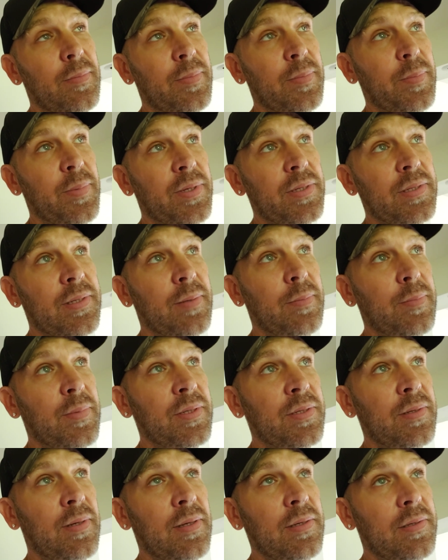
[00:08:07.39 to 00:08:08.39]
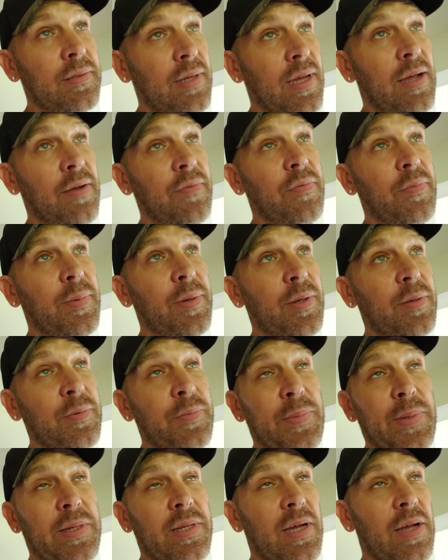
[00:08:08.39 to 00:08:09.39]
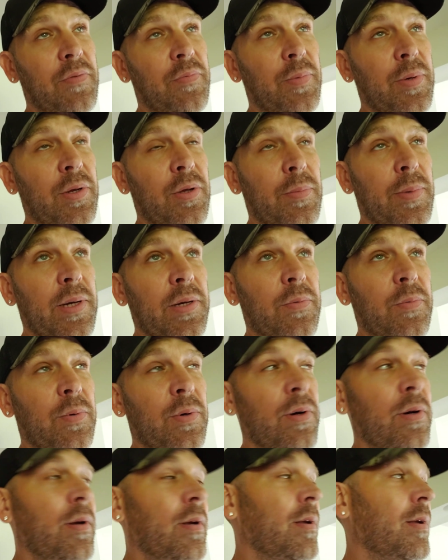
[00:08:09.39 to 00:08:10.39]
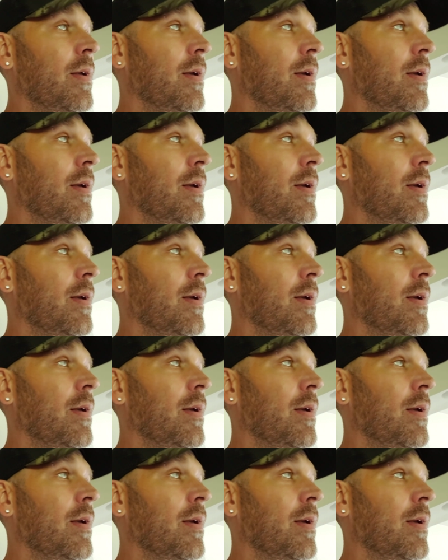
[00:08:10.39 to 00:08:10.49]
Because it's time for me. It's been time for me to go back to work,